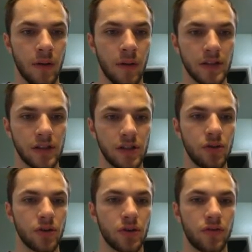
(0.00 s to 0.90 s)
mass is
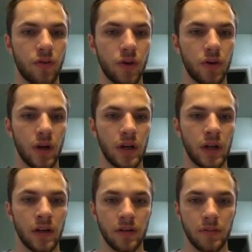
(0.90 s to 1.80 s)
241
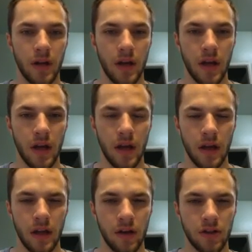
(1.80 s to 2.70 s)
here.
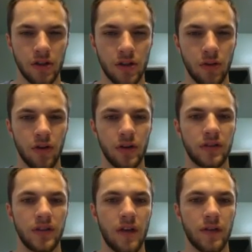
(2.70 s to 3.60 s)
Here's
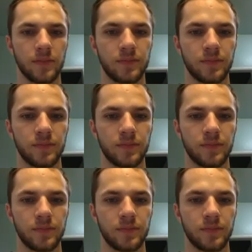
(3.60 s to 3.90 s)
237.